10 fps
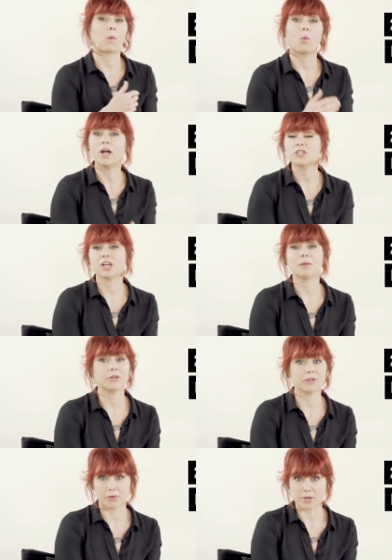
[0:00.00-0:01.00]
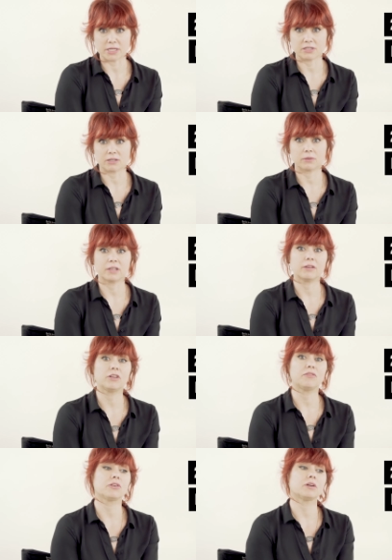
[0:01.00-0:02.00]
what job you're going to,
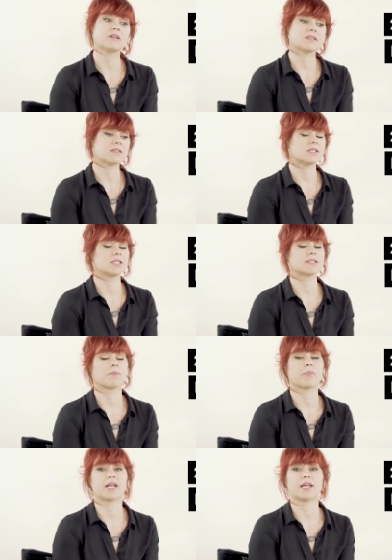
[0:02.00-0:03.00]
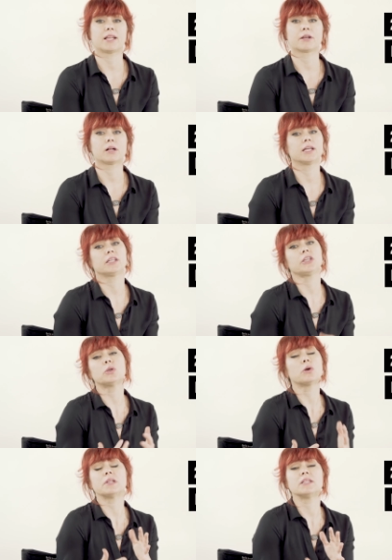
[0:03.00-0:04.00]
even if you're assisting somebody and they're like,
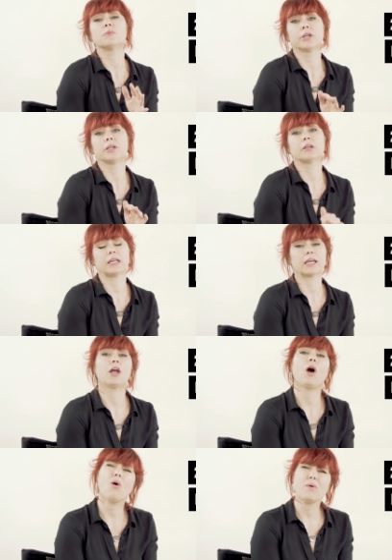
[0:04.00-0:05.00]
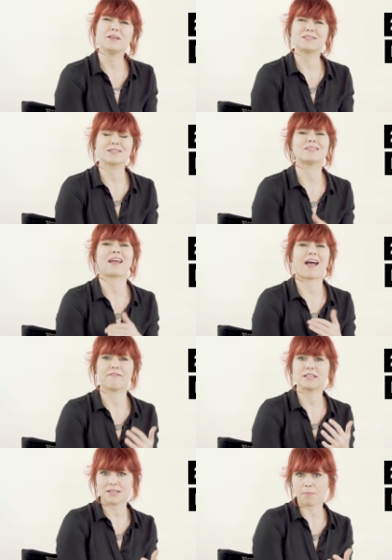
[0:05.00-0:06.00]
you don't need to bring your kit, always just
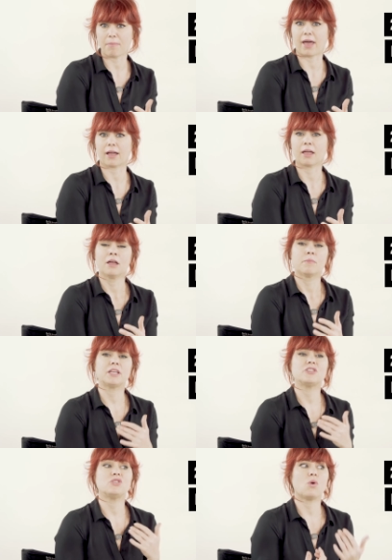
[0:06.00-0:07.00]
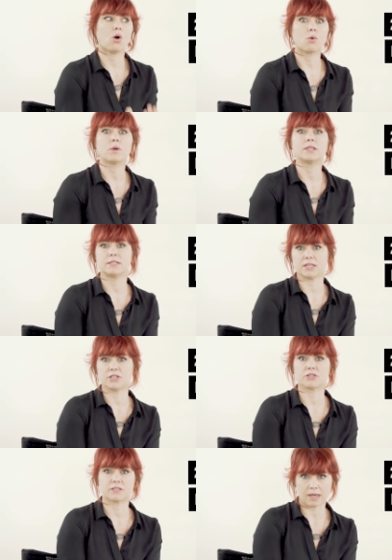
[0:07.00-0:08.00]
have a set bag because you always
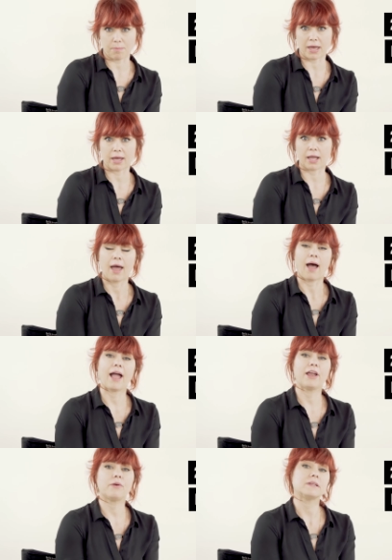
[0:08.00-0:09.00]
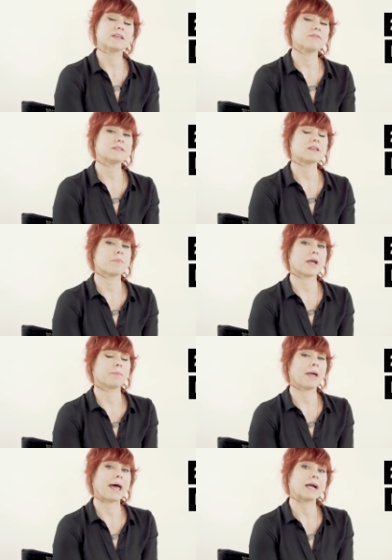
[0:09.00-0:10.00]
need your set bag. I always have a set
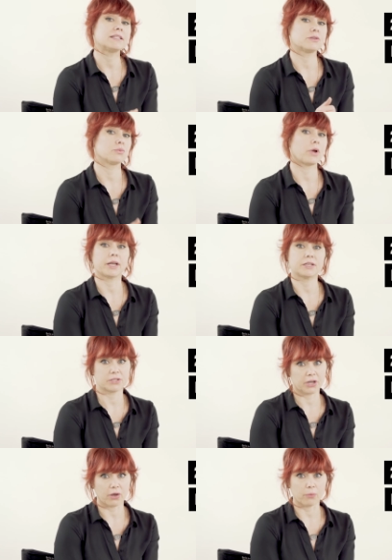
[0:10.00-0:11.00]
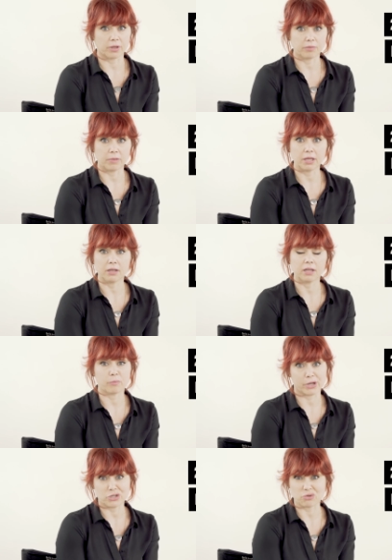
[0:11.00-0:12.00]
bag packed and ready to go with me in my